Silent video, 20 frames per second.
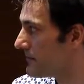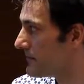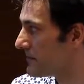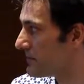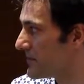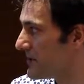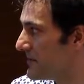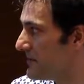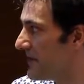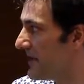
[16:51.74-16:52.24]

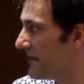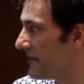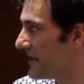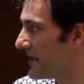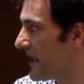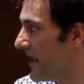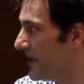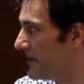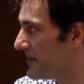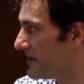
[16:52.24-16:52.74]

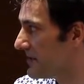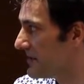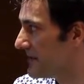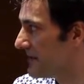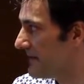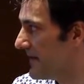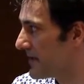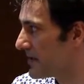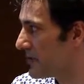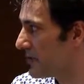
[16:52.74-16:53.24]
simplification in
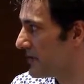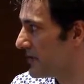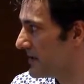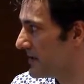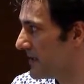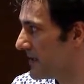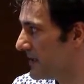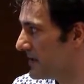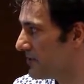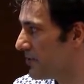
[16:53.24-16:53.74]

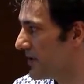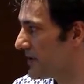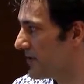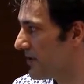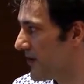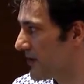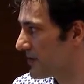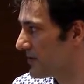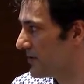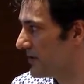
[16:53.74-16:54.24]
Effectopedia is when you
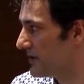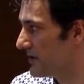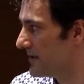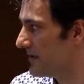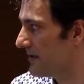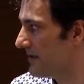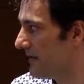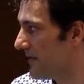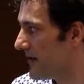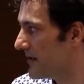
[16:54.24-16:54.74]
actually
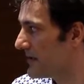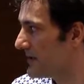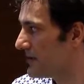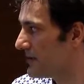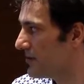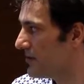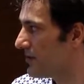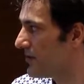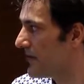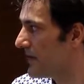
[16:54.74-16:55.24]
define a
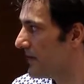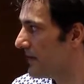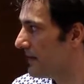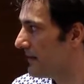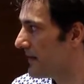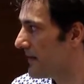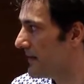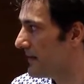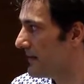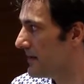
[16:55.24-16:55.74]
new key
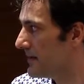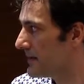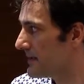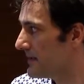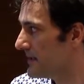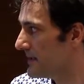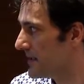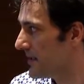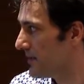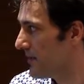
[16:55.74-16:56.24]
event, the
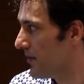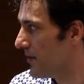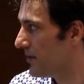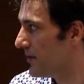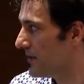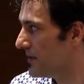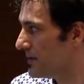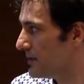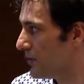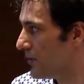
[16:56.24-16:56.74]
system
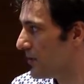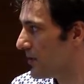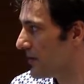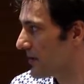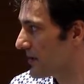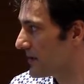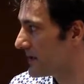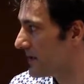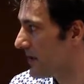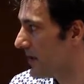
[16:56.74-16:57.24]
always
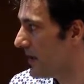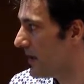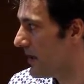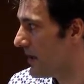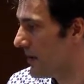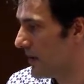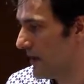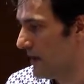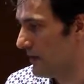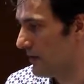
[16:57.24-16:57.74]

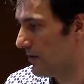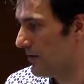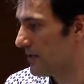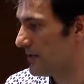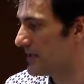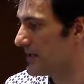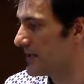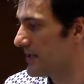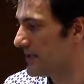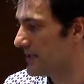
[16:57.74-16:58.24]

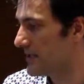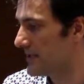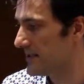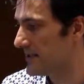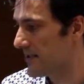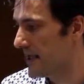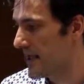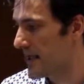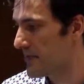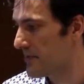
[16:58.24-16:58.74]
looks at the
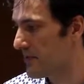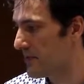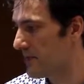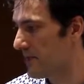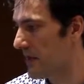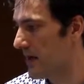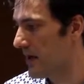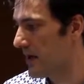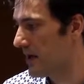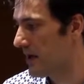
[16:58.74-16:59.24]
same
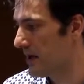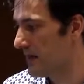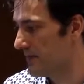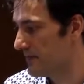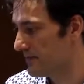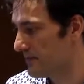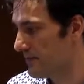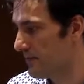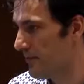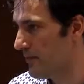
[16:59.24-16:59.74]

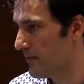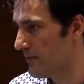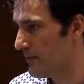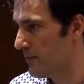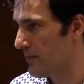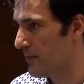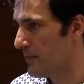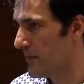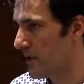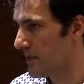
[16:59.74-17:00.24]

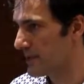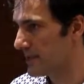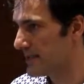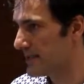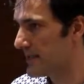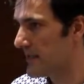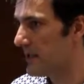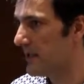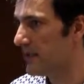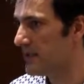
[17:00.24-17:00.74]

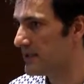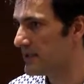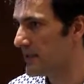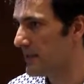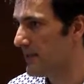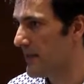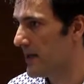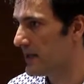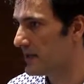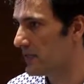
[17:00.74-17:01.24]
cell in the
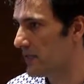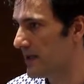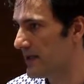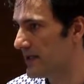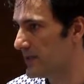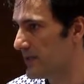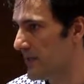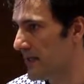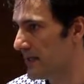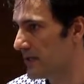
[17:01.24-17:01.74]
pathway
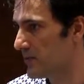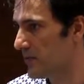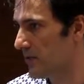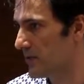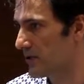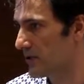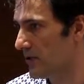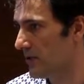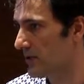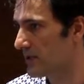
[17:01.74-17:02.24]
space
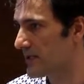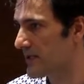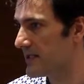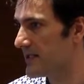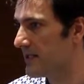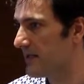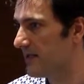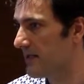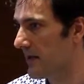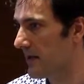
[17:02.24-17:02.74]
what's
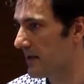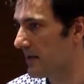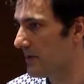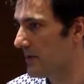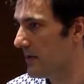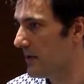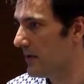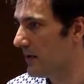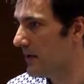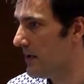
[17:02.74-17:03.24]
already
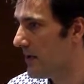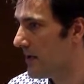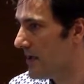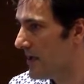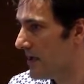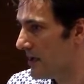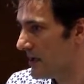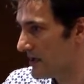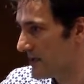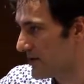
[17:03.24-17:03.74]
available.
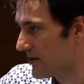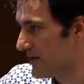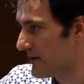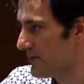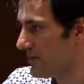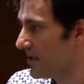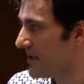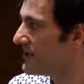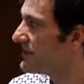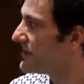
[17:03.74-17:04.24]
So it
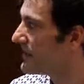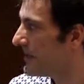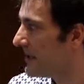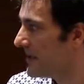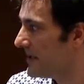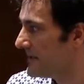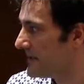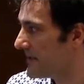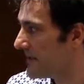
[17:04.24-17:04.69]
brings a list